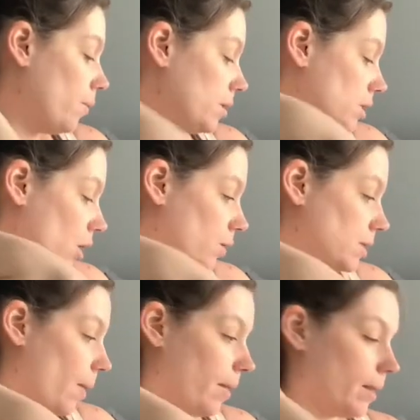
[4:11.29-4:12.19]
So
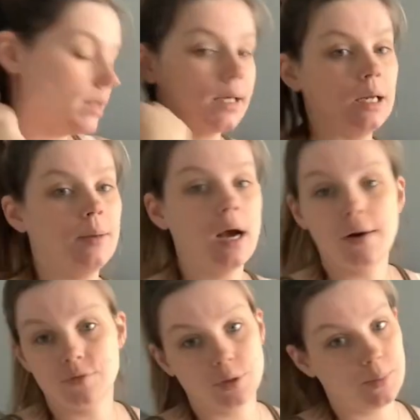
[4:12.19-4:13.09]
something that's going to be
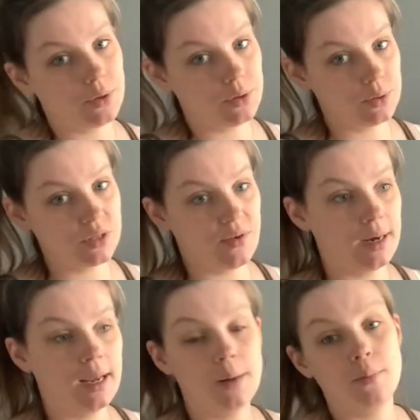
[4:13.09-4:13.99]
comfortable, loose
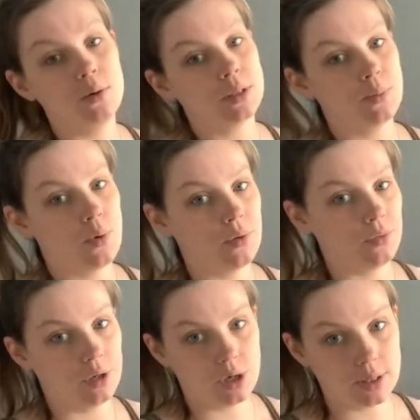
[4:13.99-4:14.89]
fitting, and most
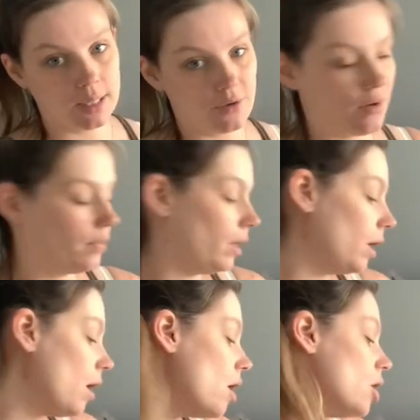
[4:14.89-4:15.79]
importantly, nursing
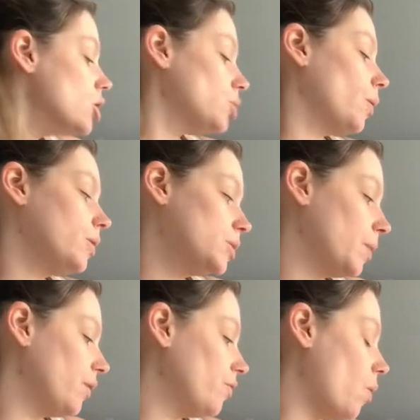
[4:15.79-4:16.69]
friendly. So I always
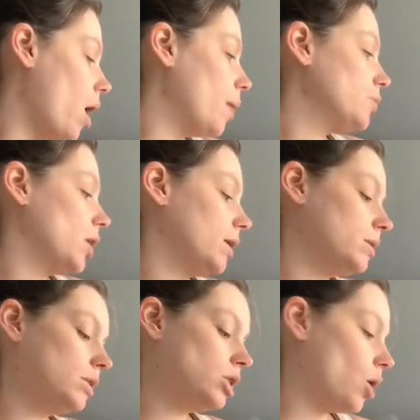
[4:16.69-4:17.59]
bring a few
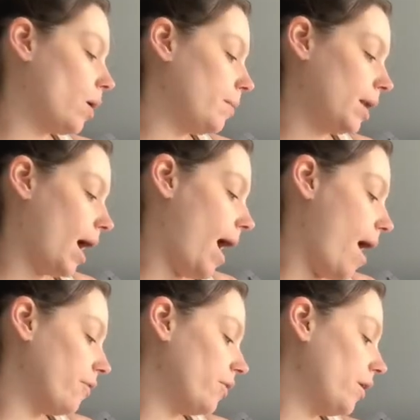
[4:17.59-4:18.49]
options. So I mean, I
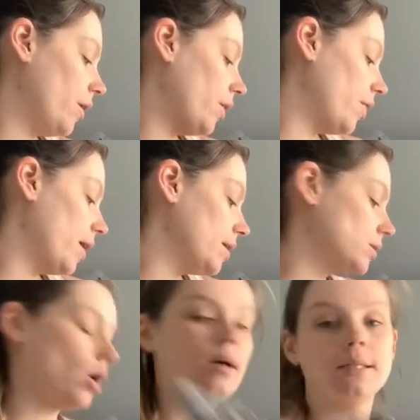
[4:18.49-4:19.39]
have this
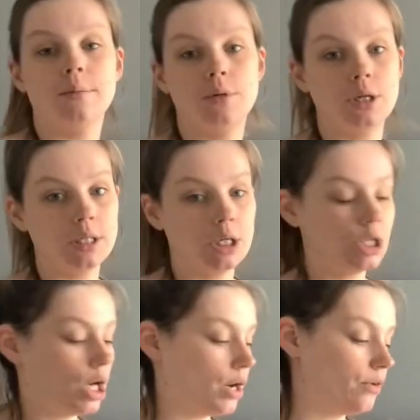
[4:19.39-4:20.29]
awesome nursing
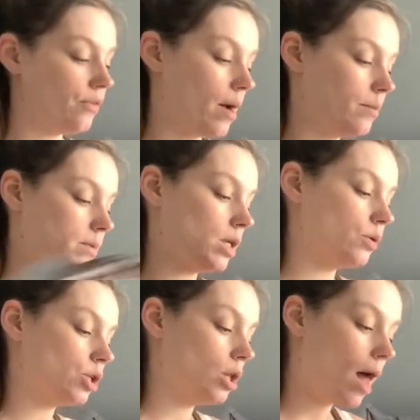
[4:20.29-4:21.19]
shirt from
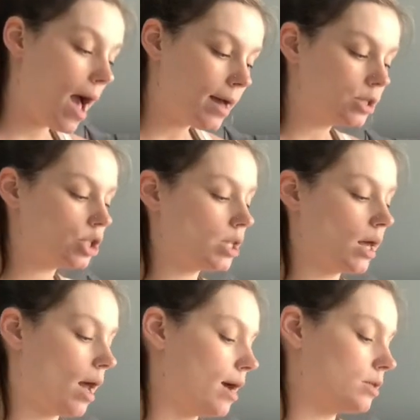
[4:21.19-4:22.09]
Social Latch that
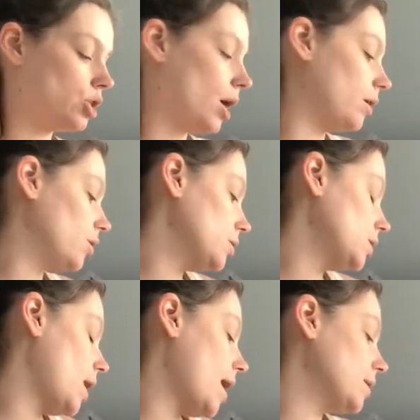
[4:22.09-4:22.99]
has direct
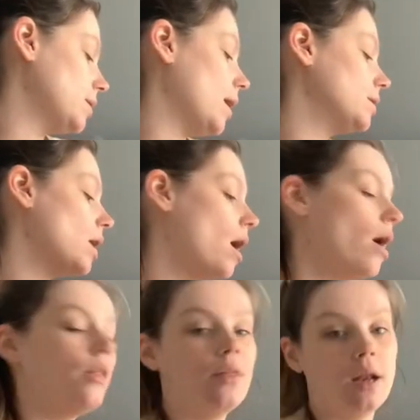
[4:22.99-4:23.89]
nursing access.
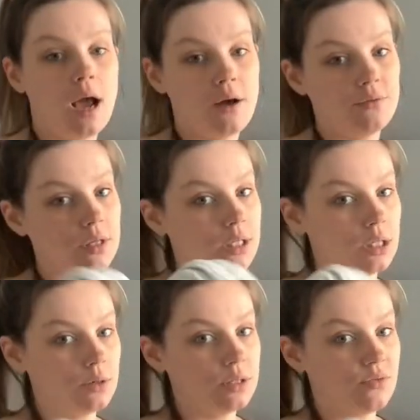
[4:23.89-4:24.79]
Then I have this
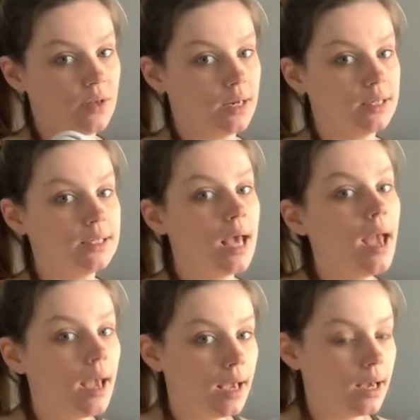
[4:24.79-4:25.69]
loose fitted
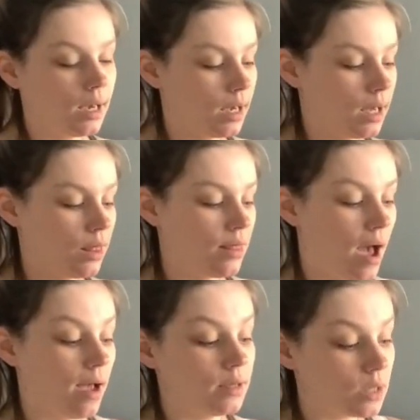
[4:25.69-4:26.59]
tank
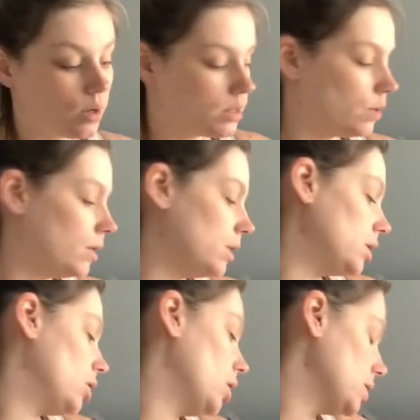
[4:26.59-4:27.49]
that is also
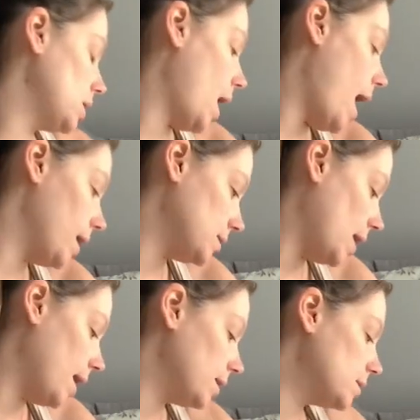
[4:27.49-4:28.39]
easy nursing
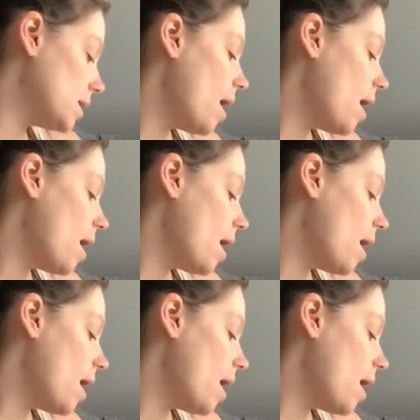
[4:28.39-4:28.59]
access.